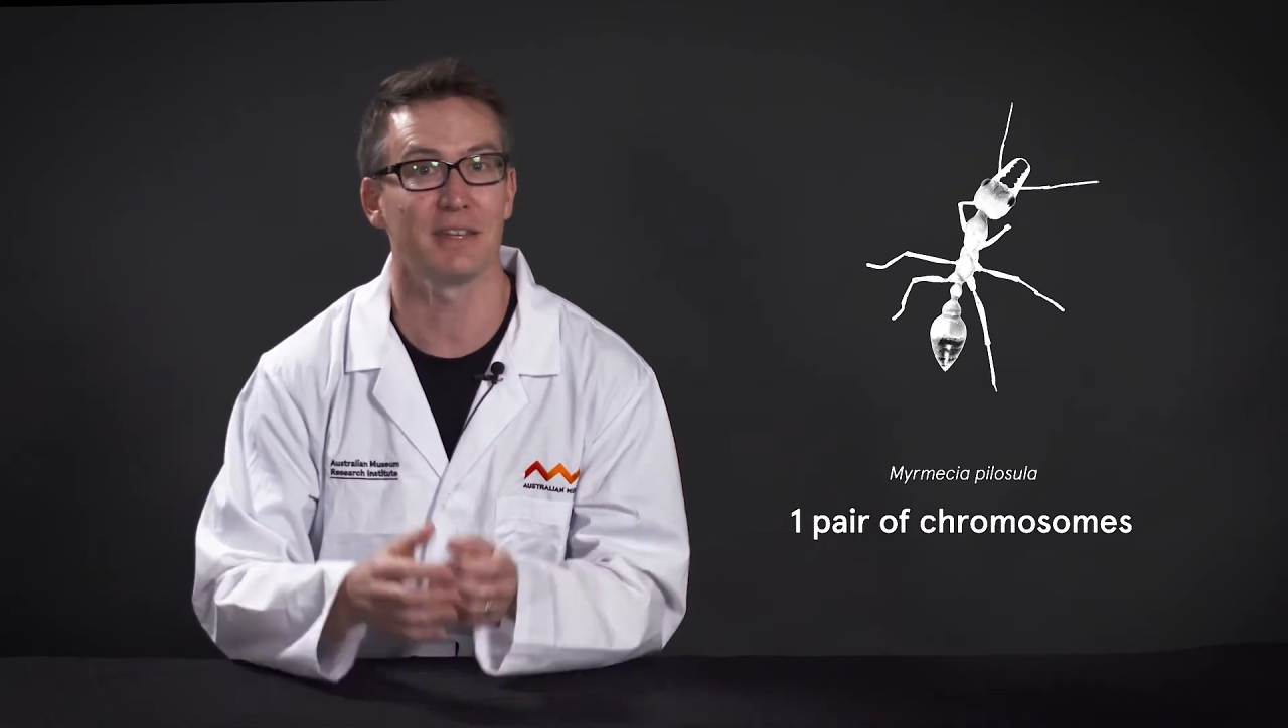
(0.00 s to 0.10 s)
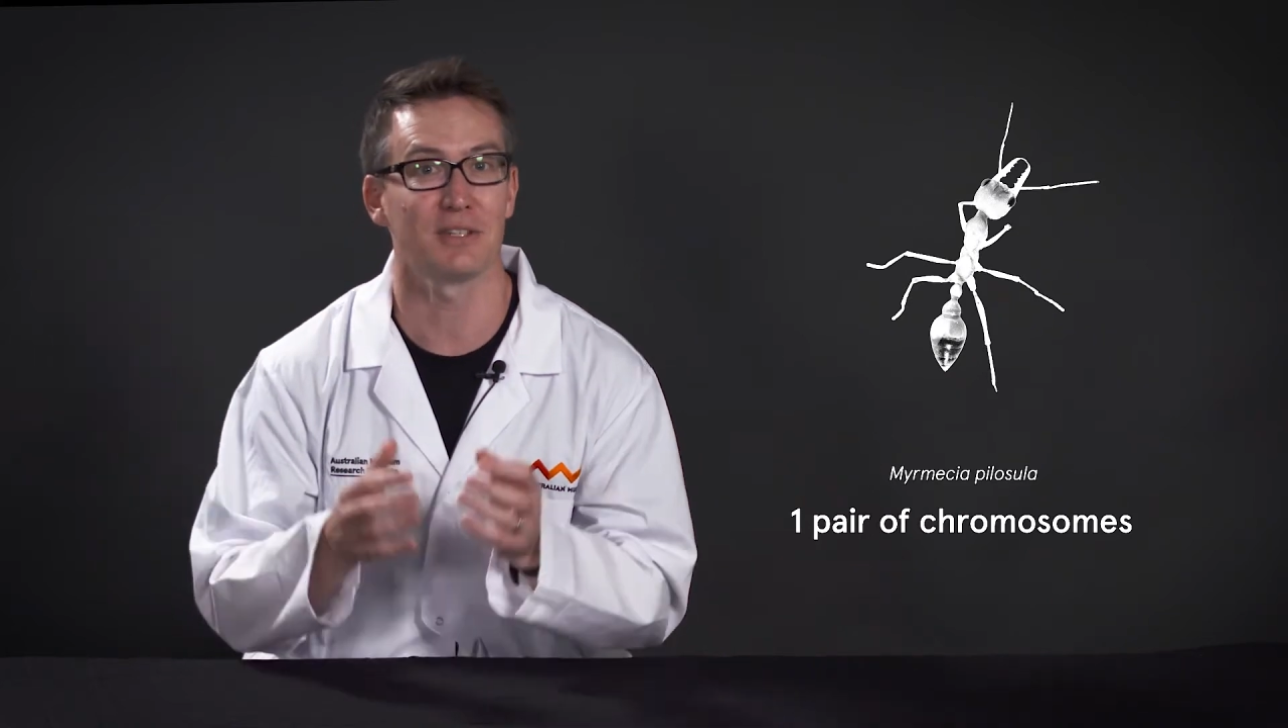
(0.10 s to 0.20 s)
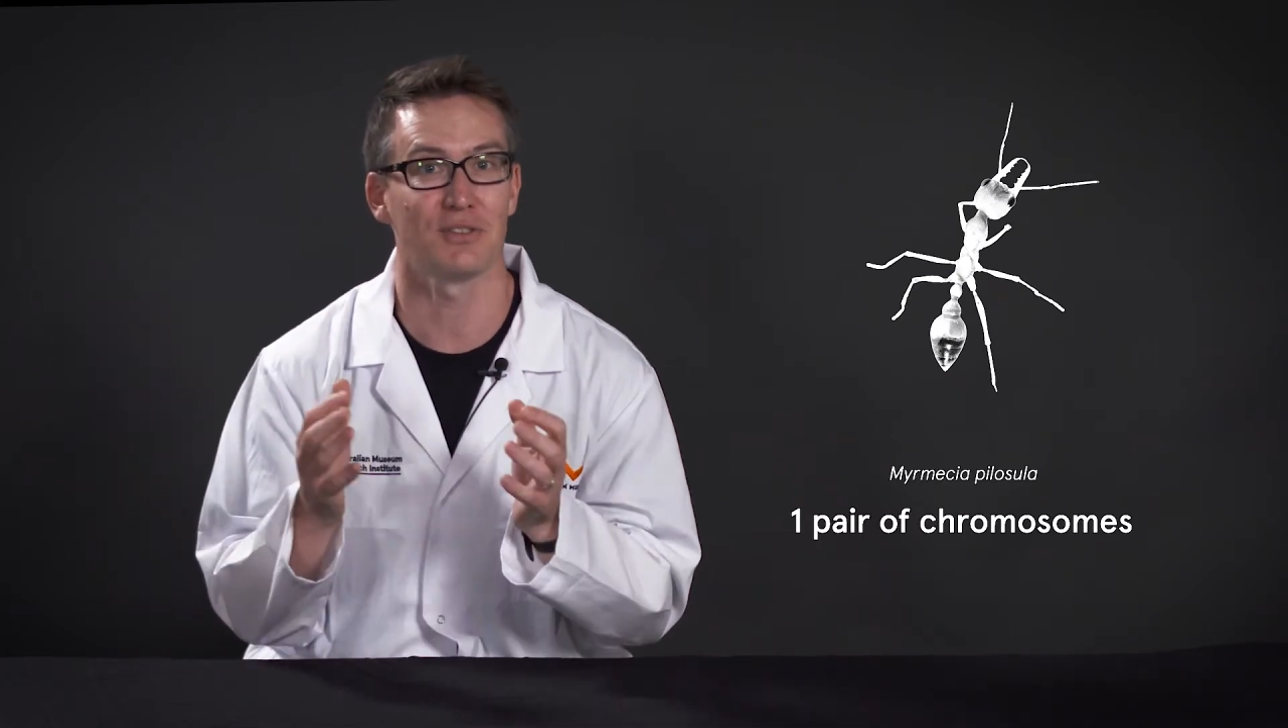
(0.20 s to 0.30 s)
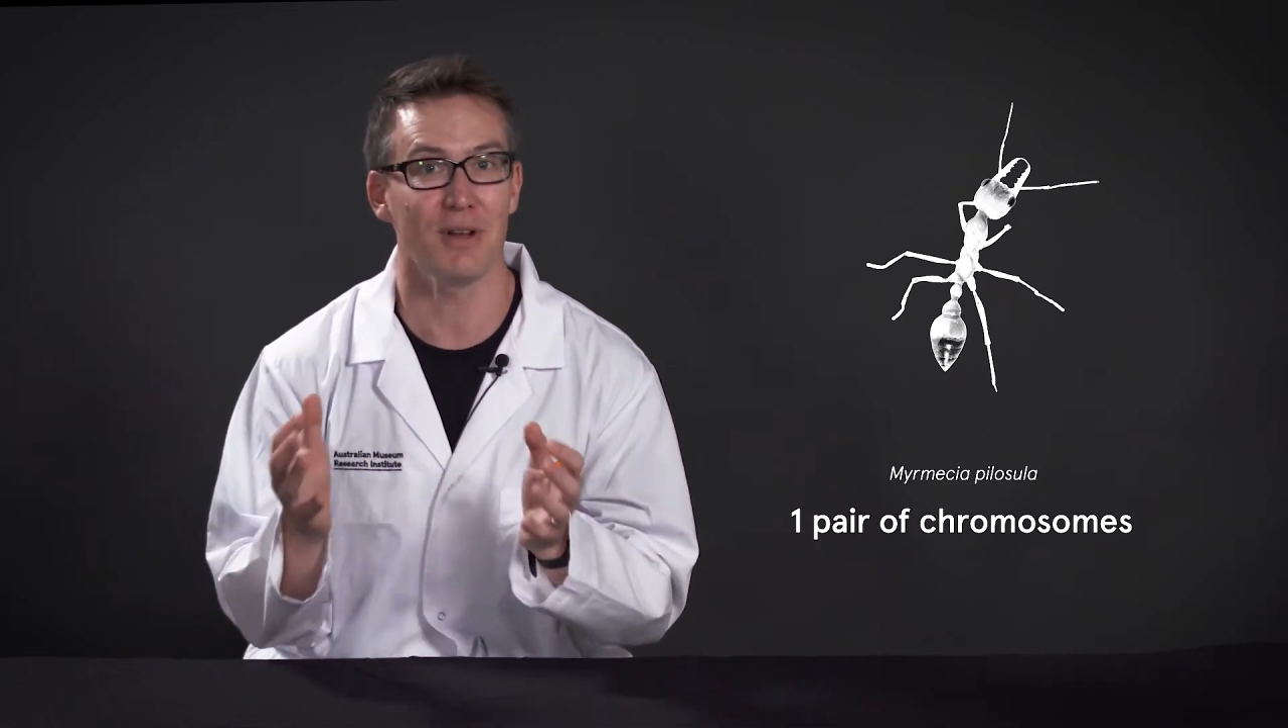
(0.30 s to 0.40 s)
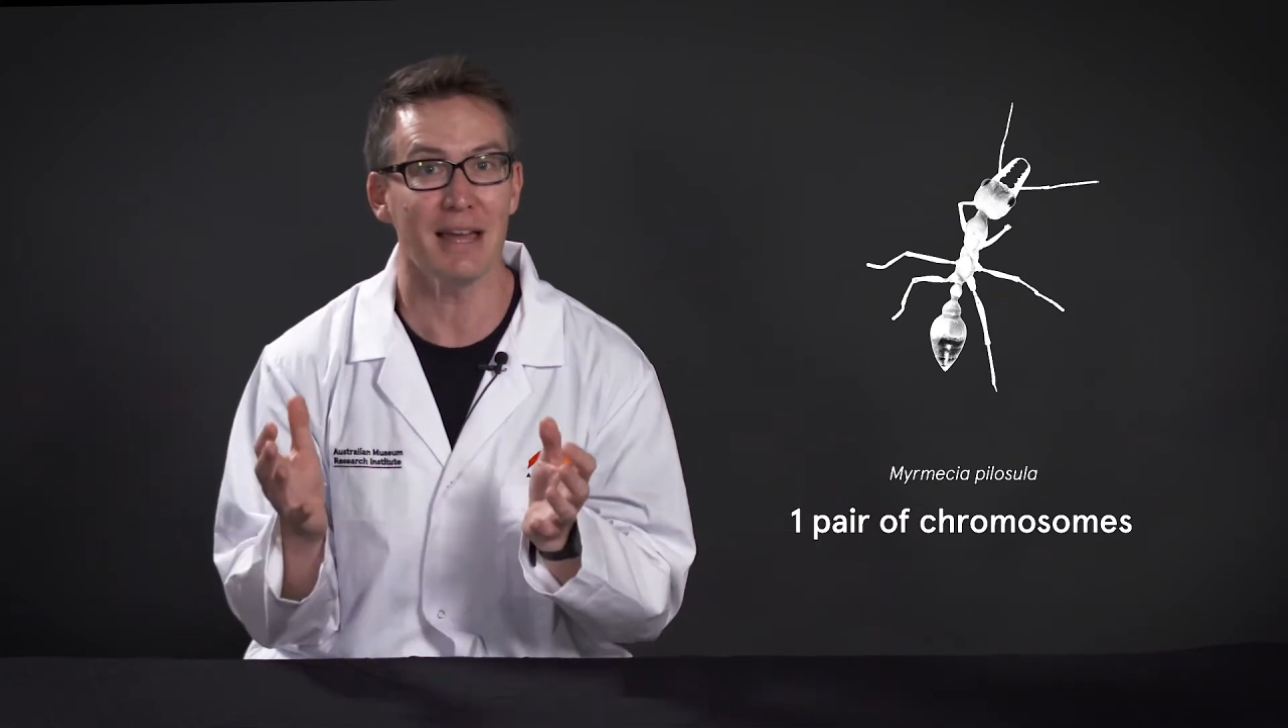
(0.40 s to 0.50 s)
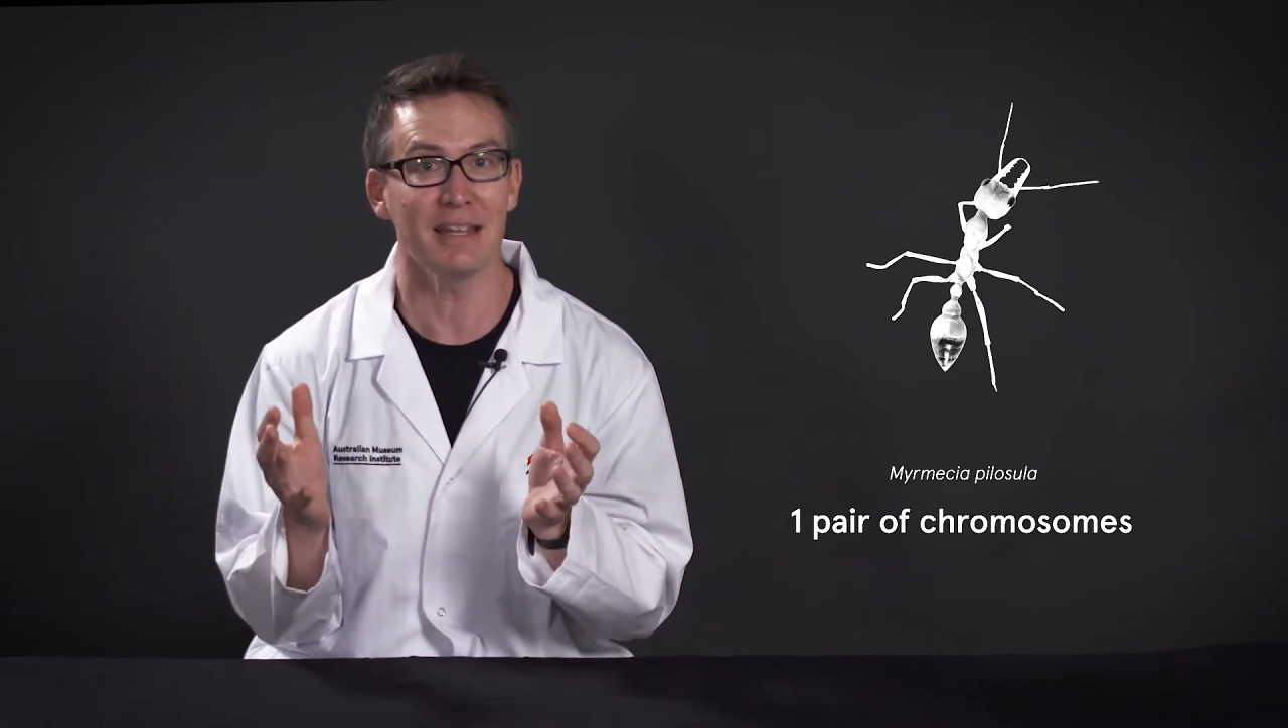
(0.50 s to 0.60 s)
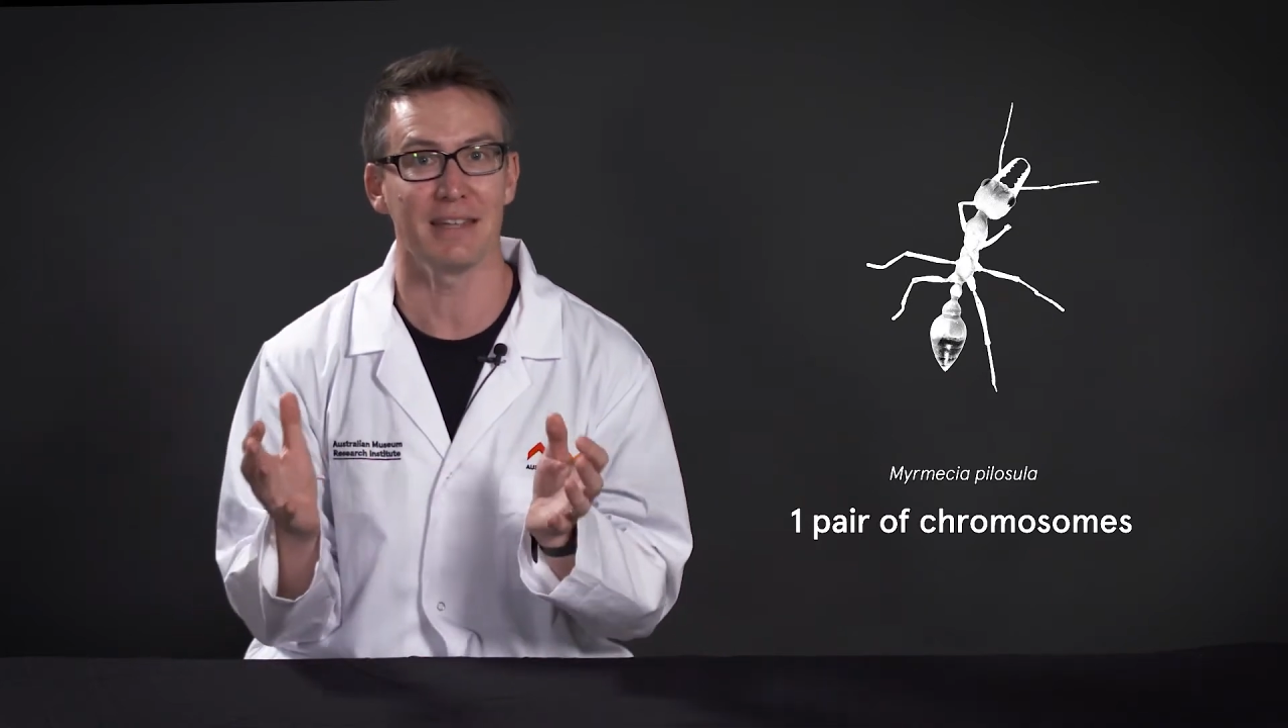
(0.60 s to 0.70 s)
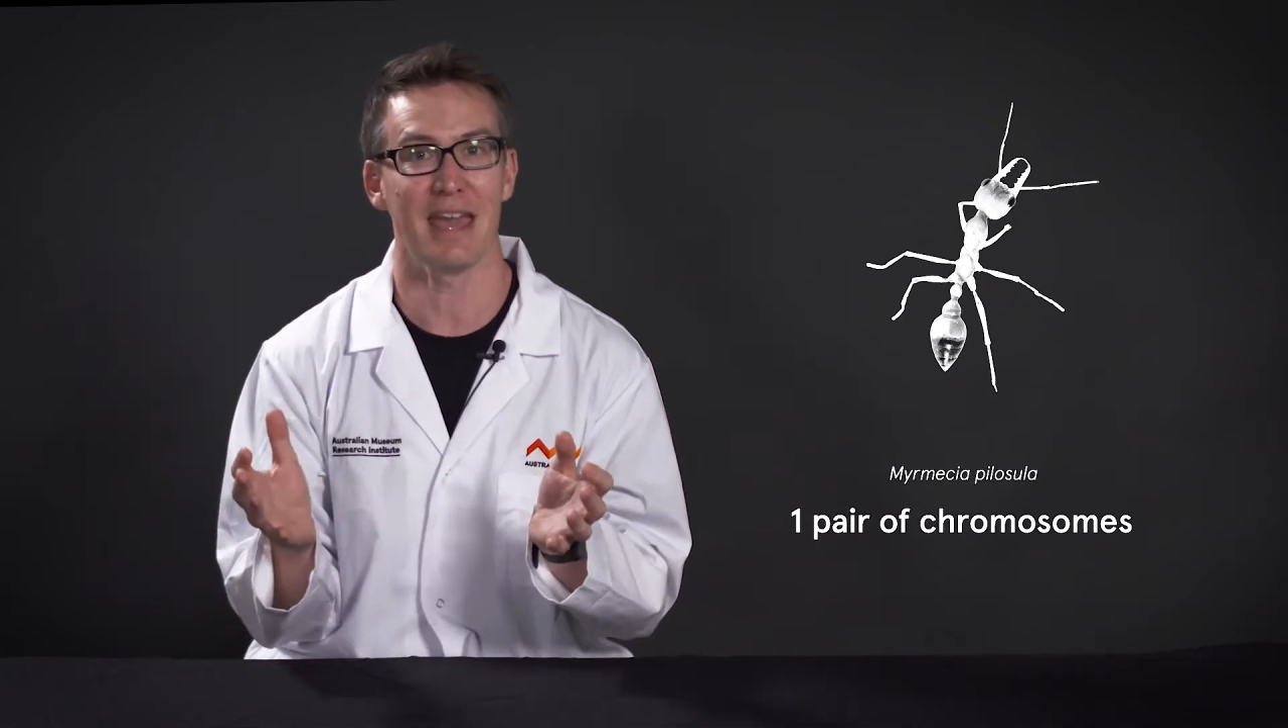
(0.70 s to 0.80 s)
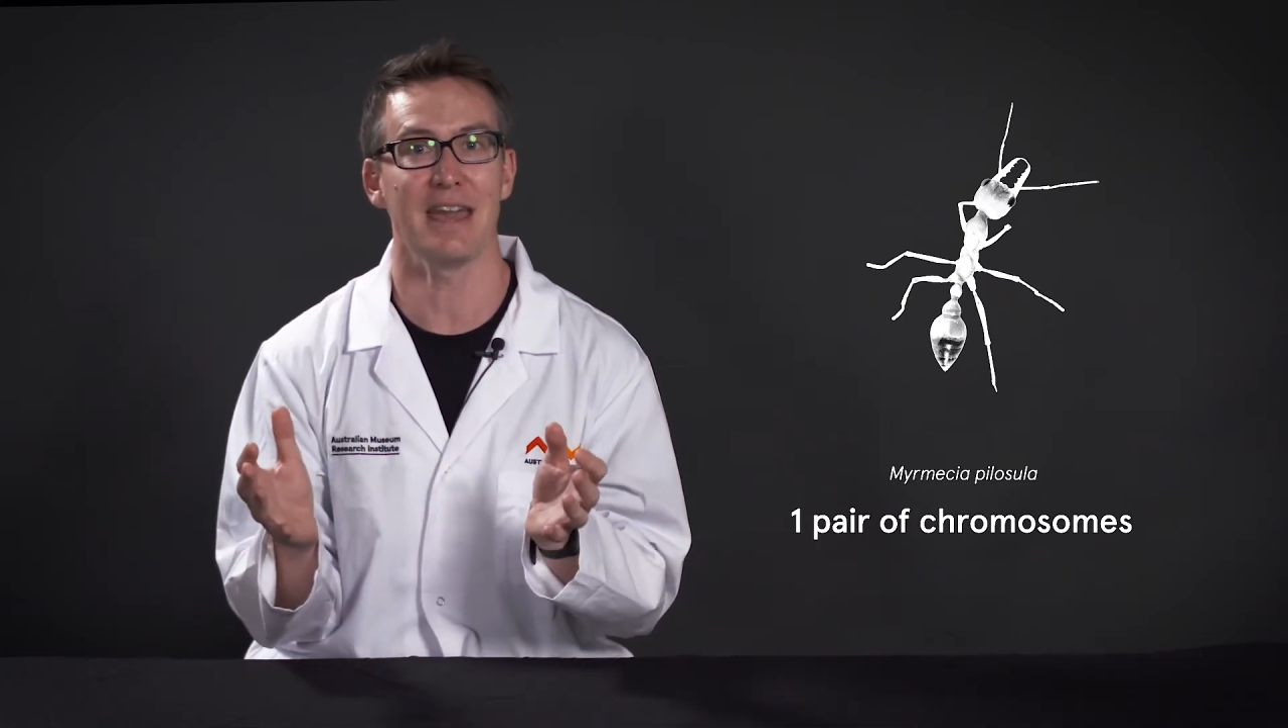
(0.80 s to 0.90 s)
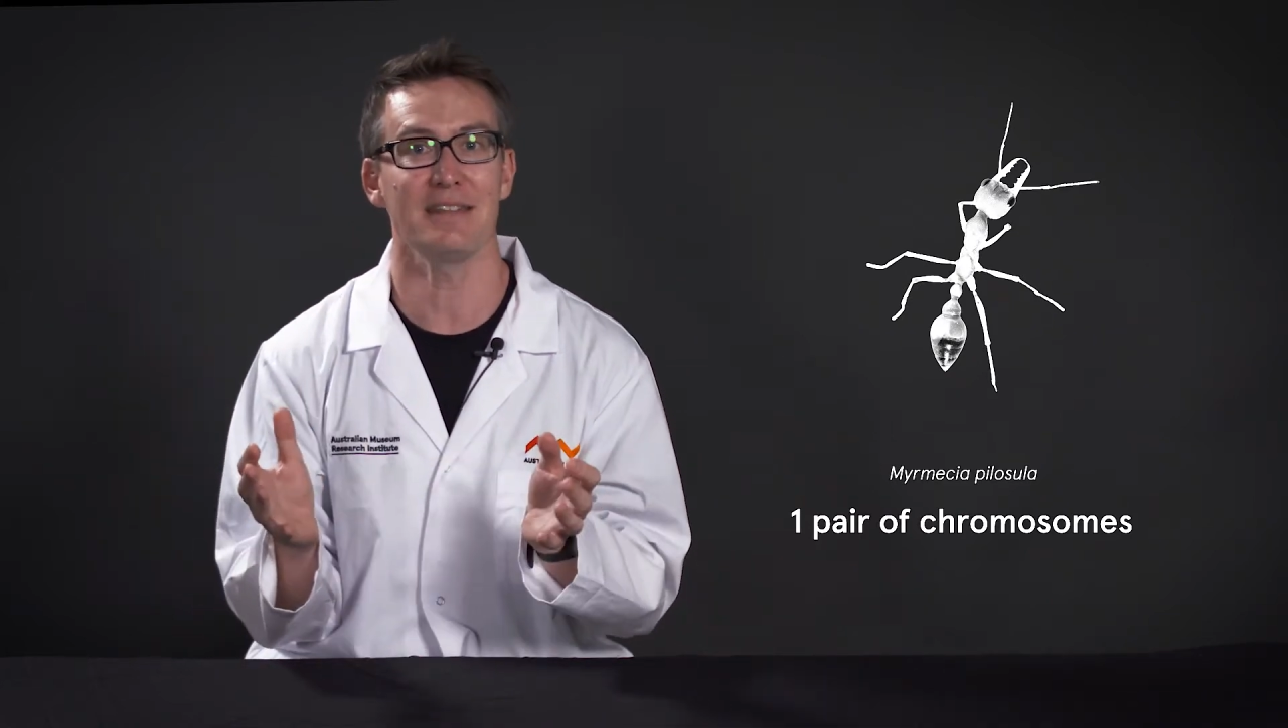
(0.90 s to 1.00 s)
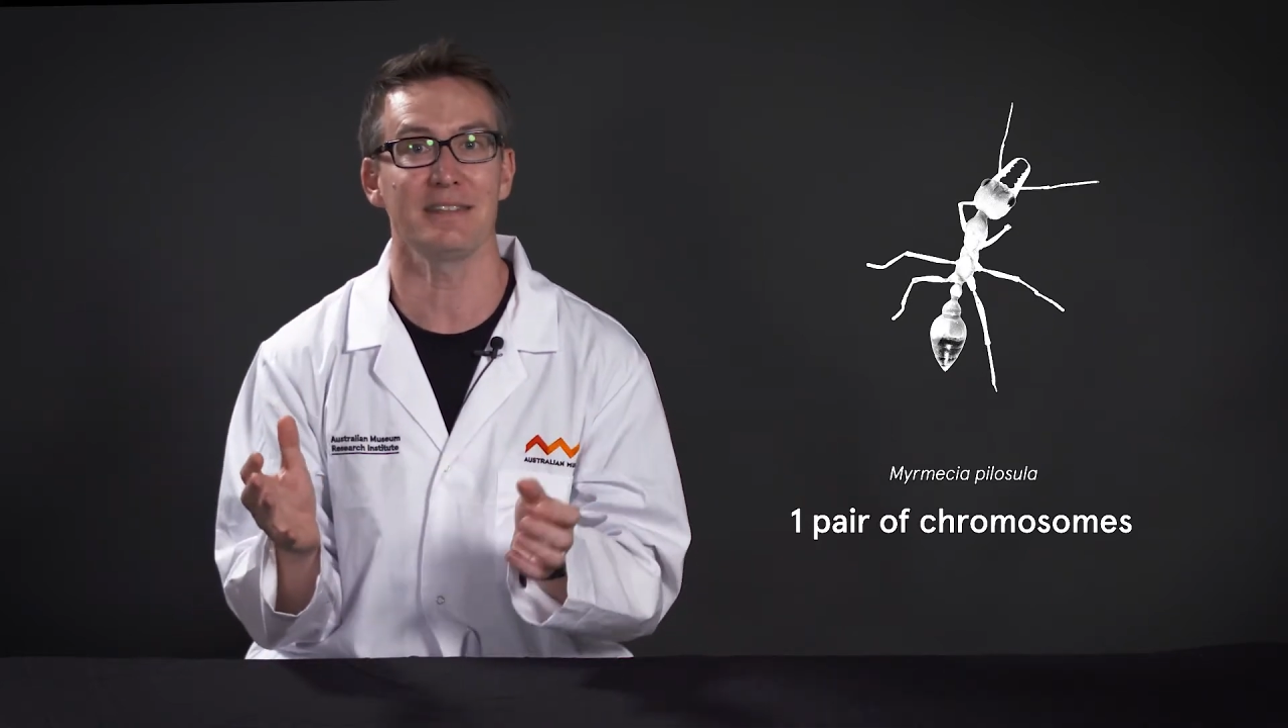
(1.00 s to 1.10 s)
the Australian ant,